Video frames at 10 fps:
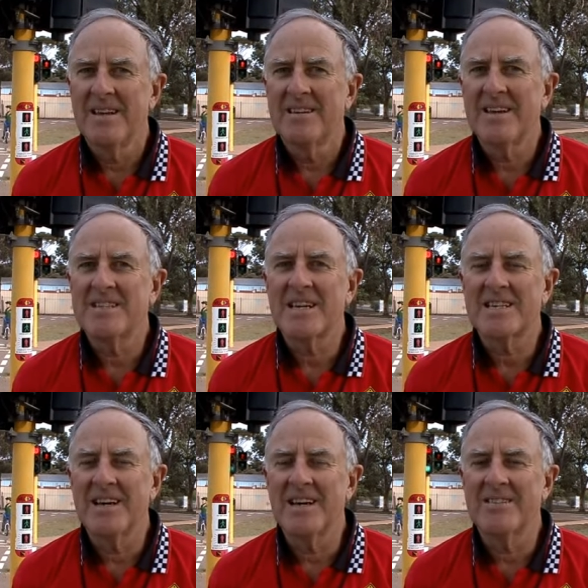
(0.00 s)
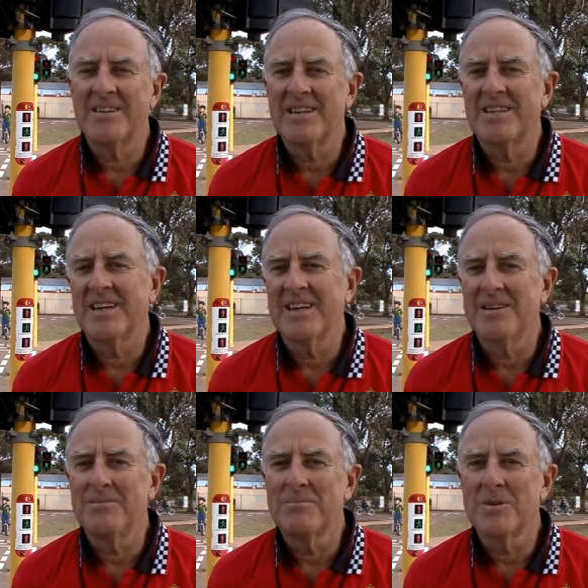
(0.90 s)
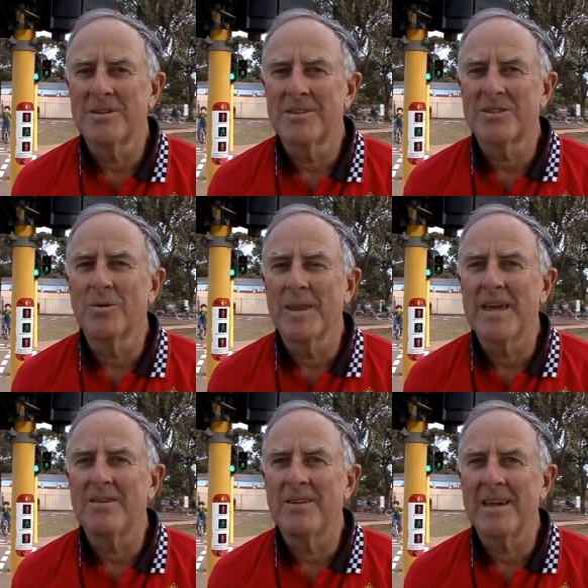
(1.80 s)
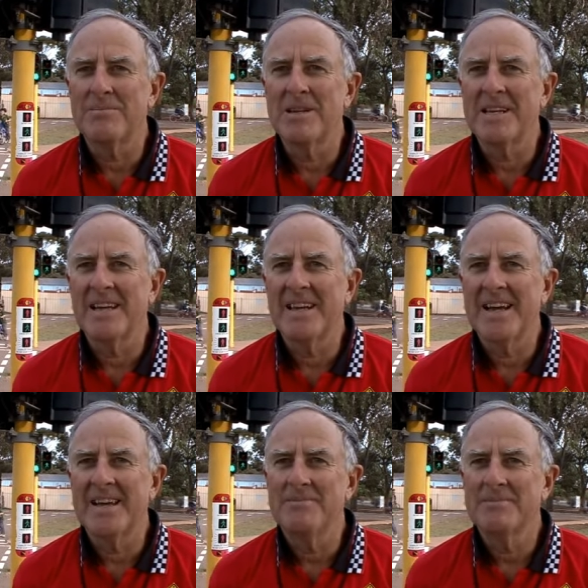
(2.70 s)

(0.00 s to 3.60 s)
transact, uh, trans, um, school there on that particular day.